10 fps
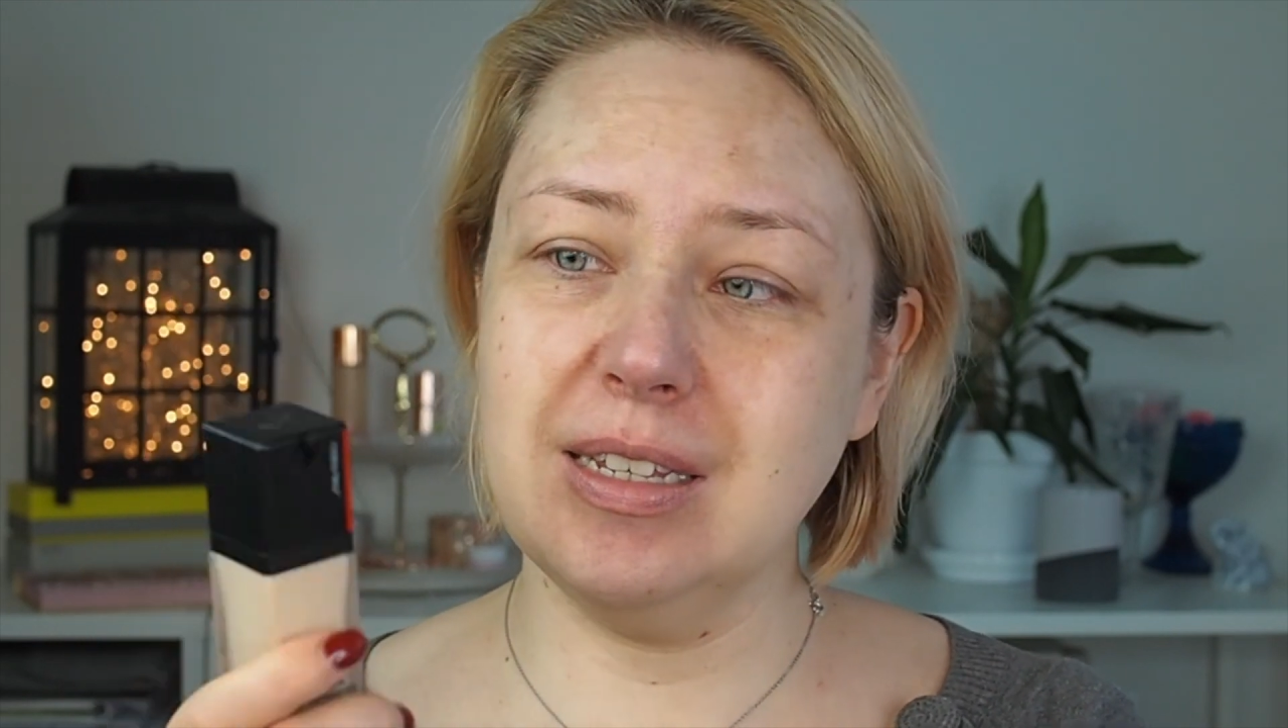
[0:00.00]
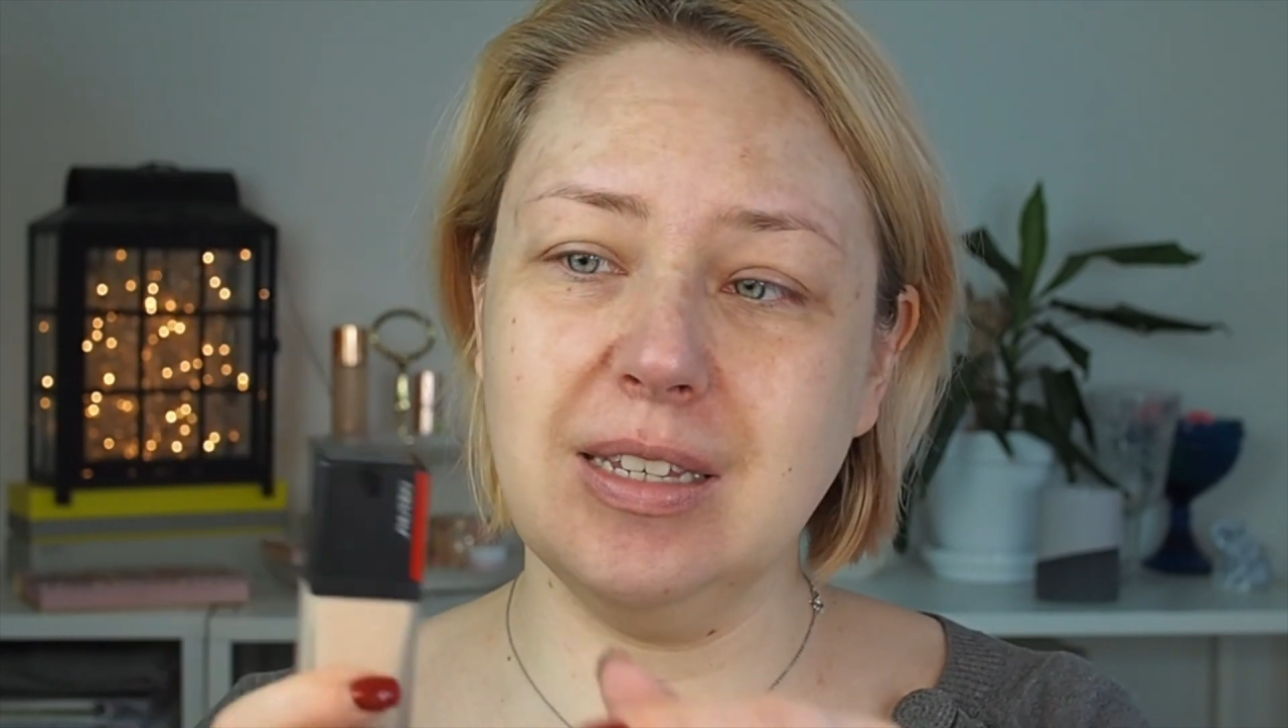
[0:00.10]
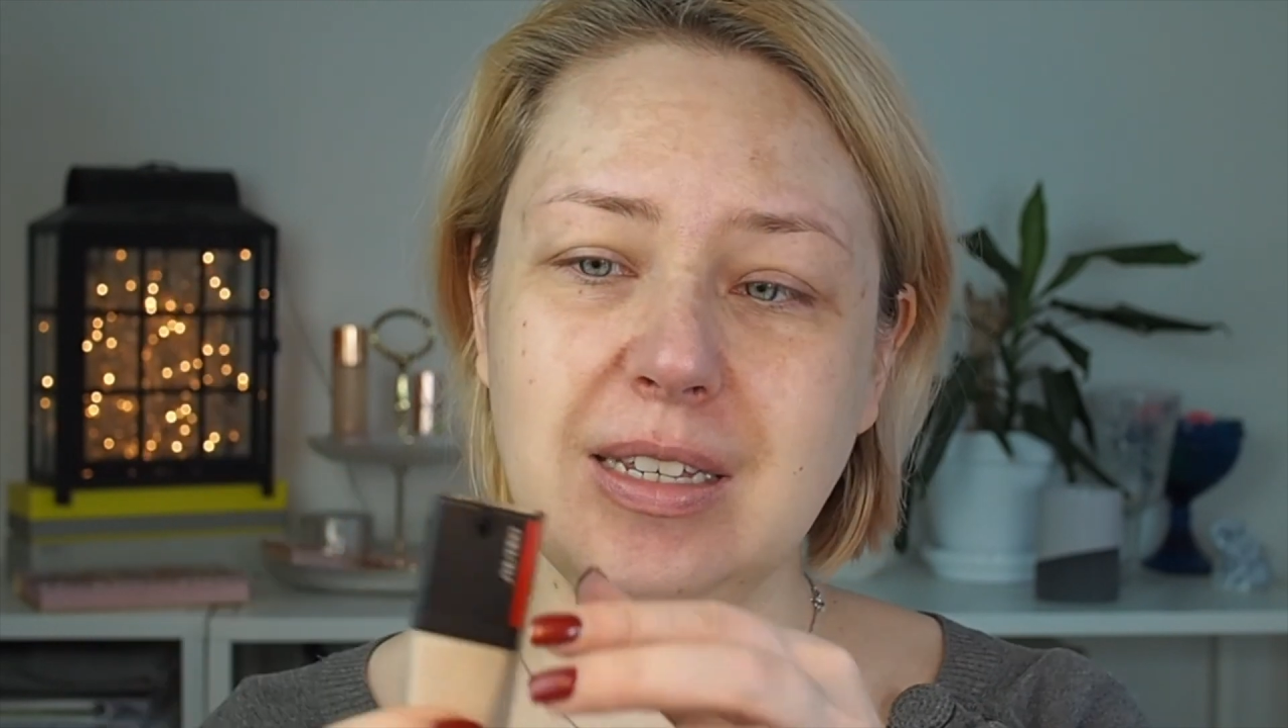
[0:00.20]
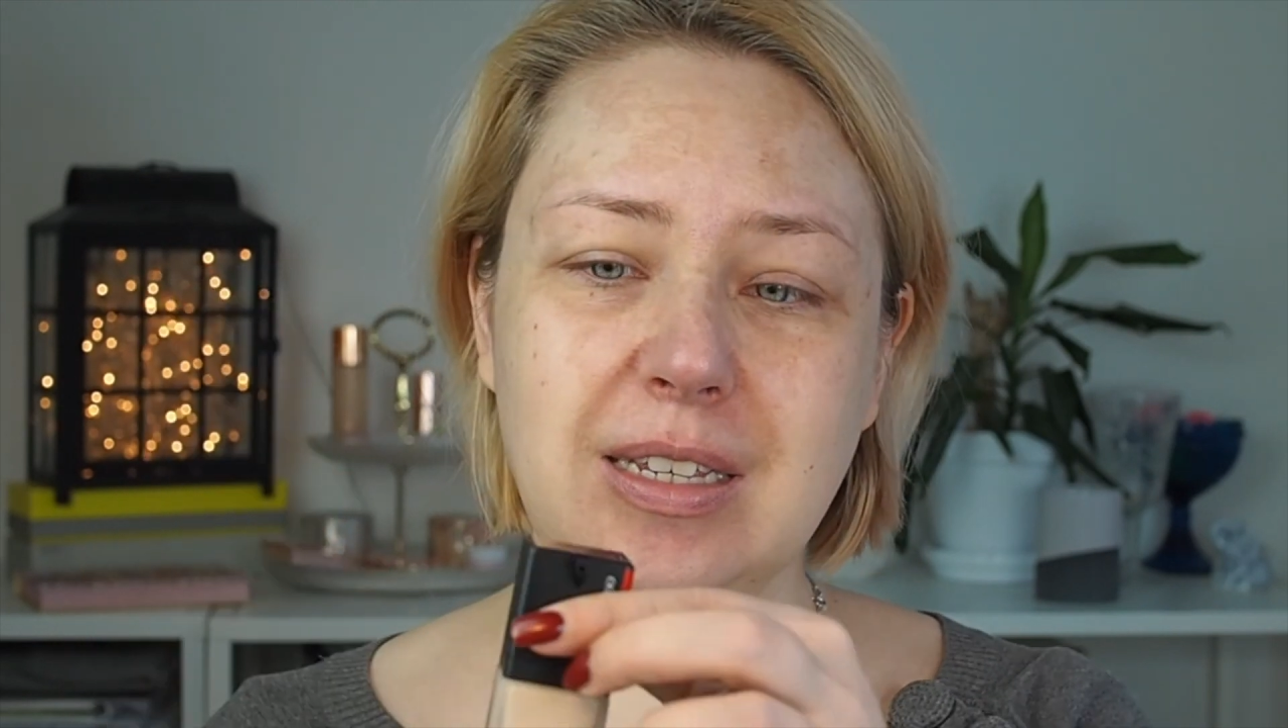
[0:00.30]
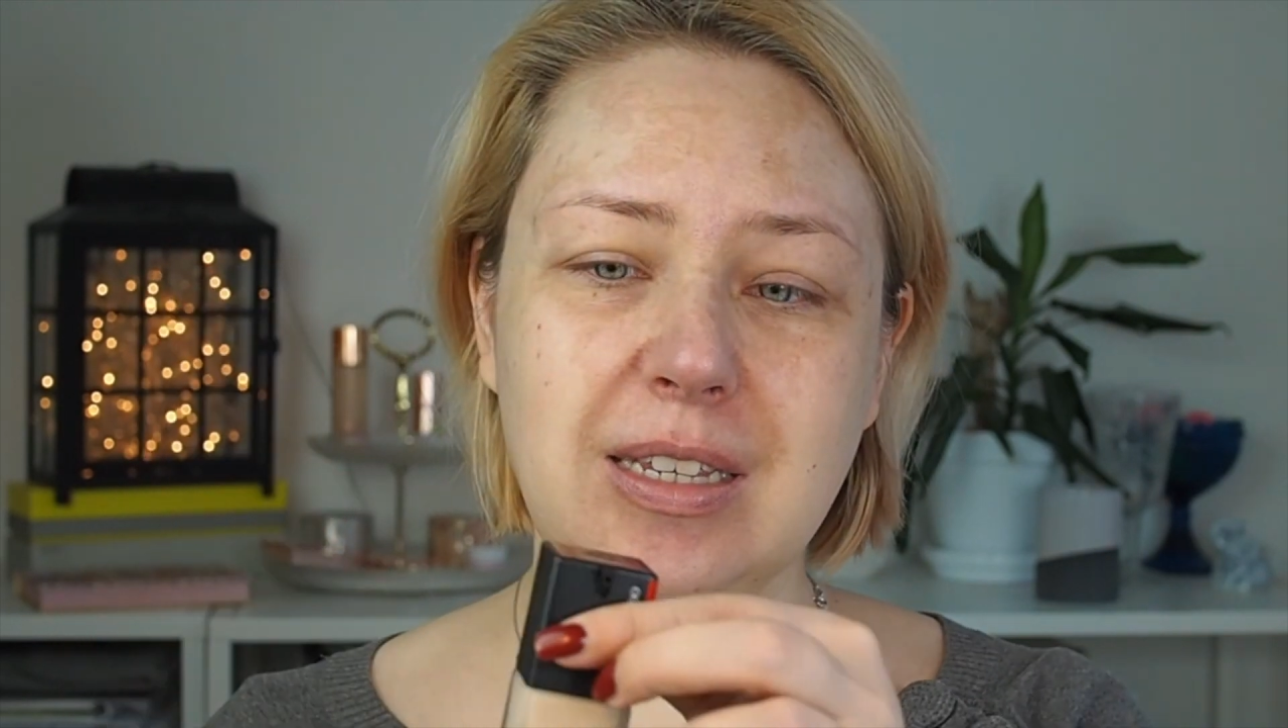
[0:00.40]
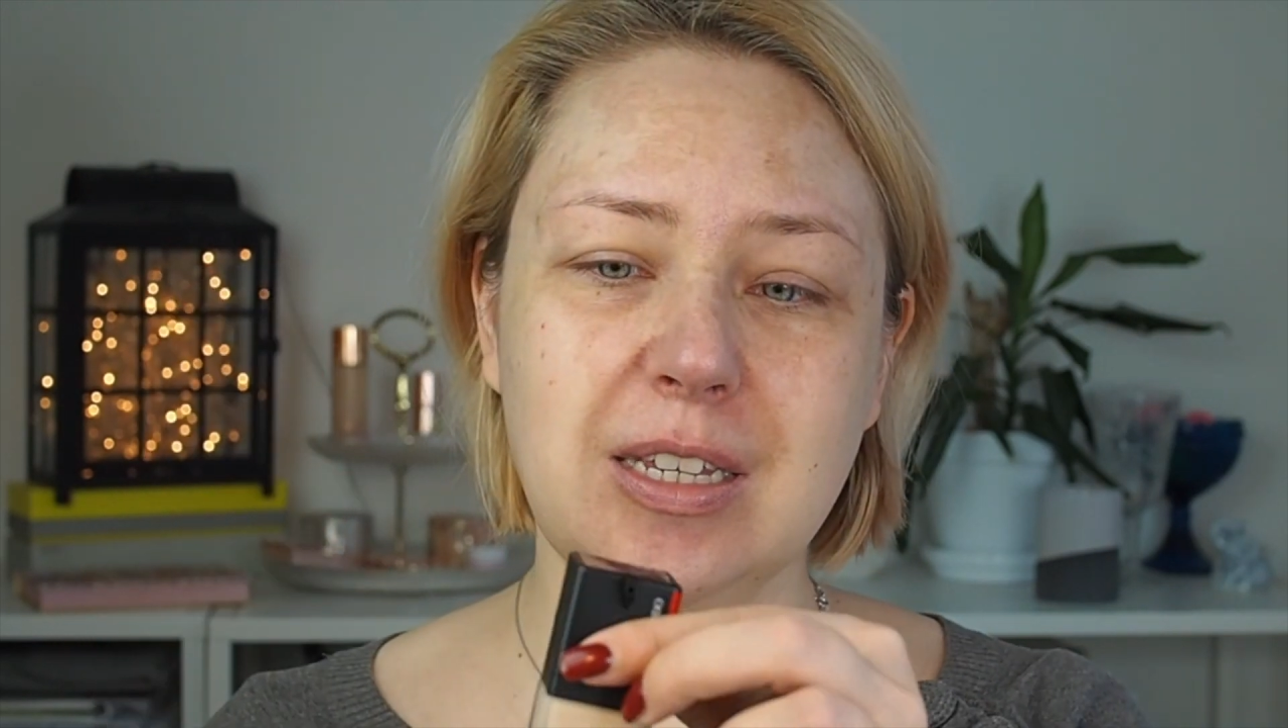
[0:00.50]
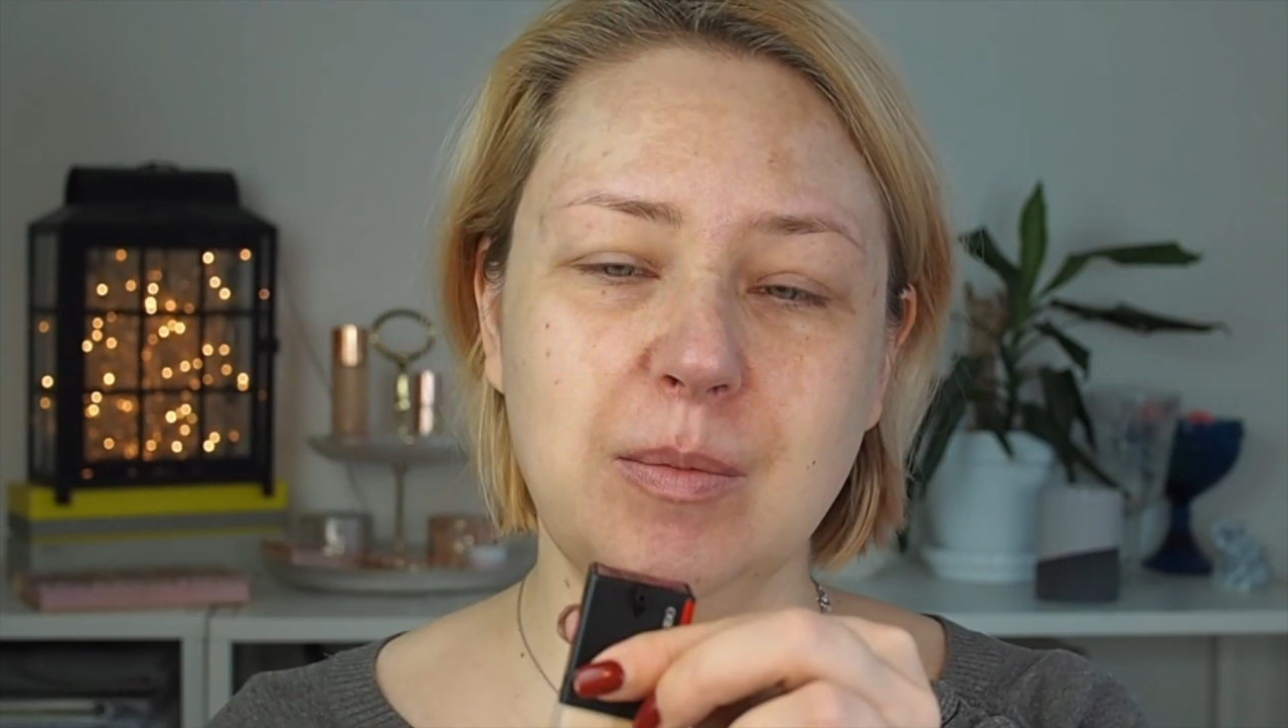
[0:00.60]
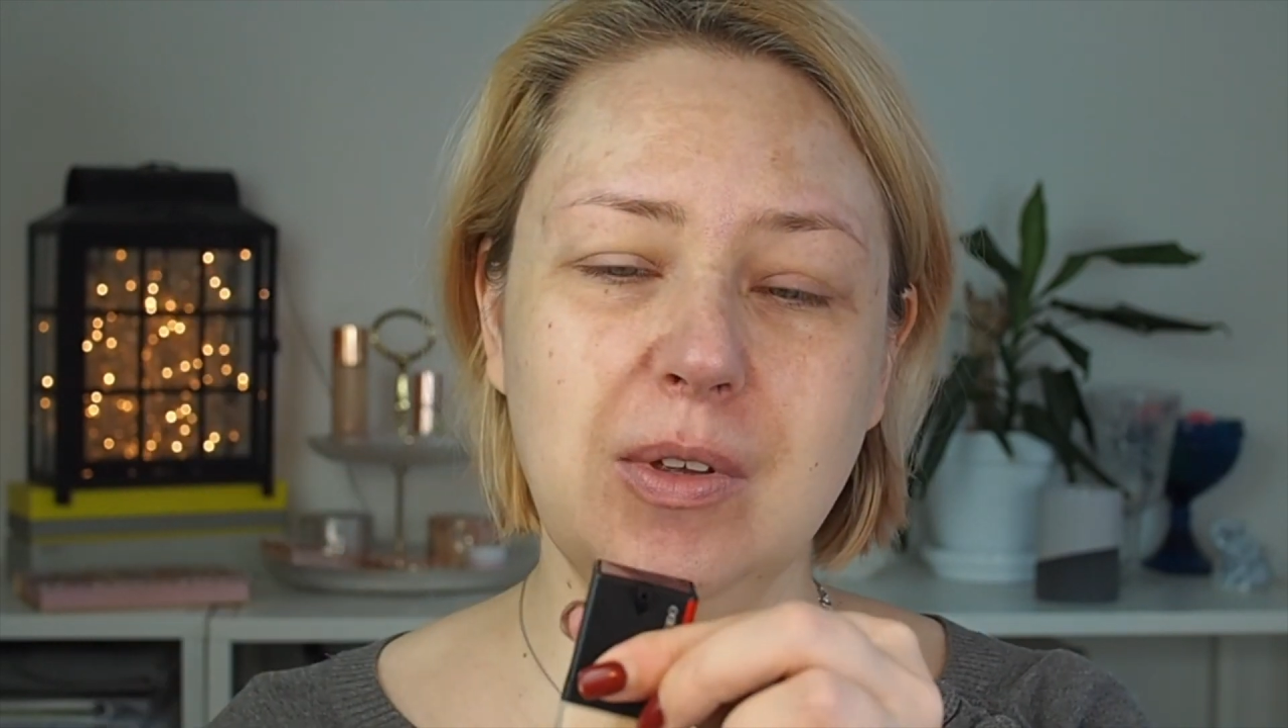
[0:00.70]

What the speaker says: system.